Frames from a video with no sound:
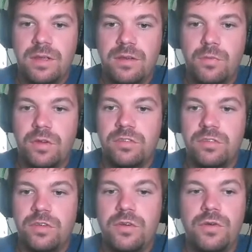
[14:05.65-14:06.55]
It brings
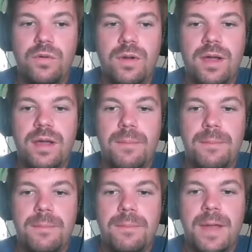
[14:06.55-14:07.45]
new
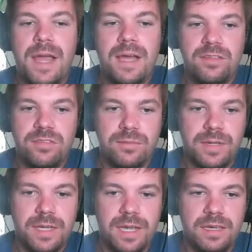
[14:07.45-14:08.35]
passing
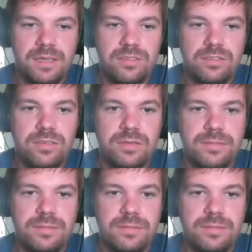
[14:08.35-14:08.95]
mechanics.